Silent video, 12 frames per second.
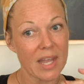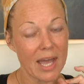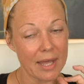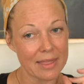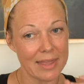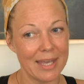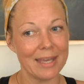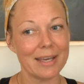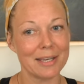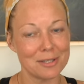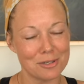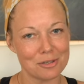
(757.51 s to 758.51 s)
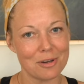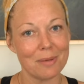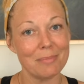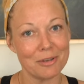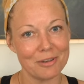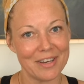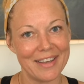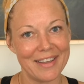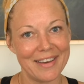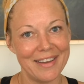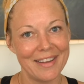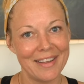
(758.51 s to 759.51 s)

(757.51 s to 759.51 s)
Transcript: I think, contributed